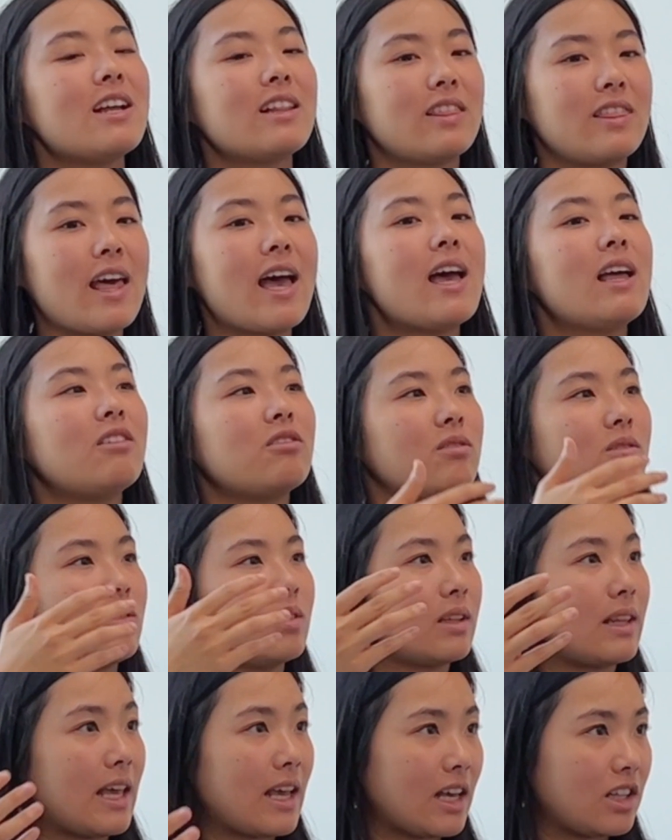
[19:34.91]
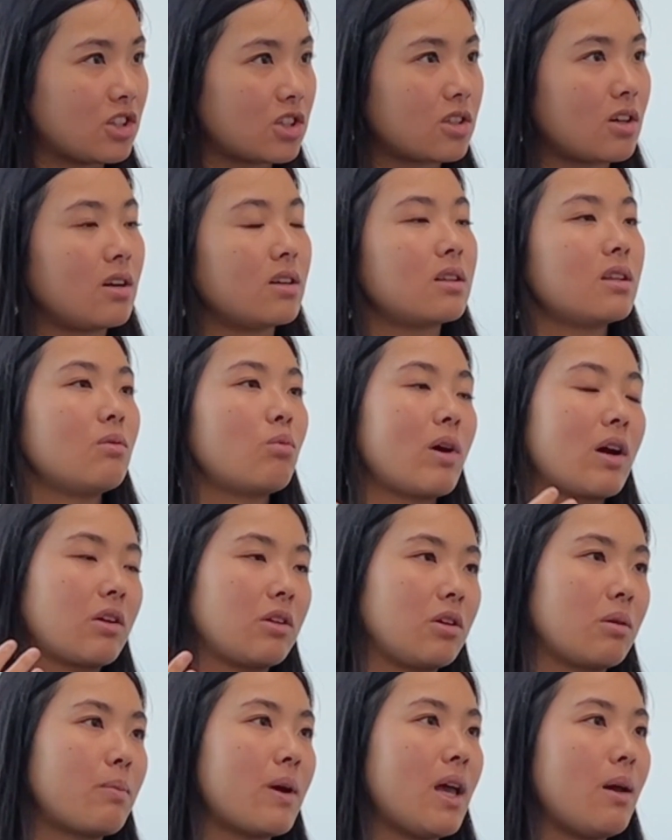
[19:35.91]
Then they can start the
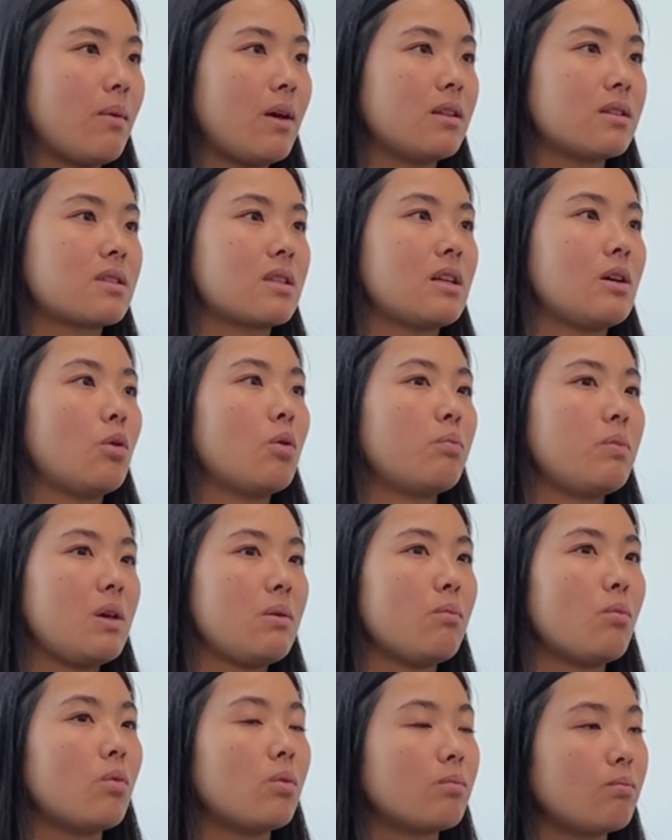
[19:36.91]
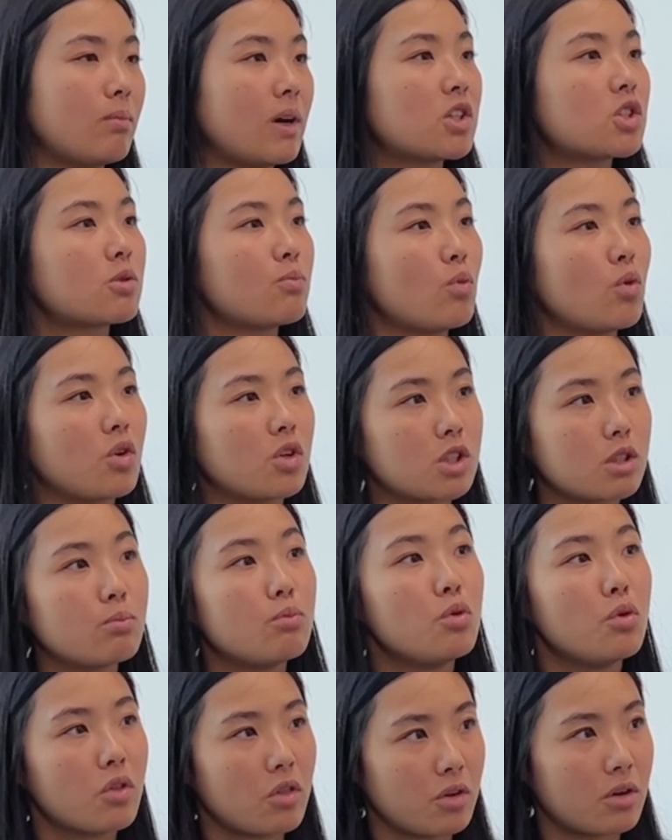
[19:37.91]
regular payments. It will be much more
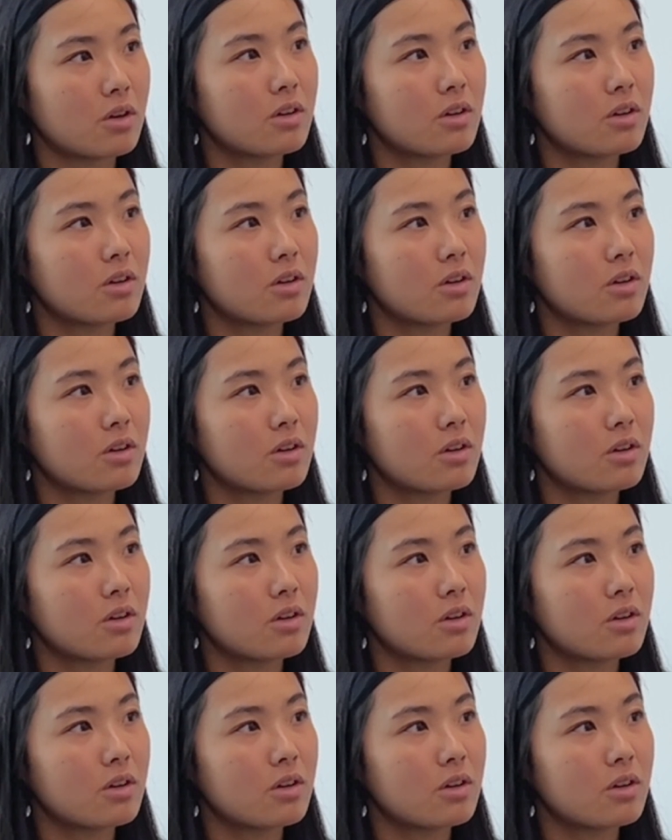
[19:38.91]
smoother.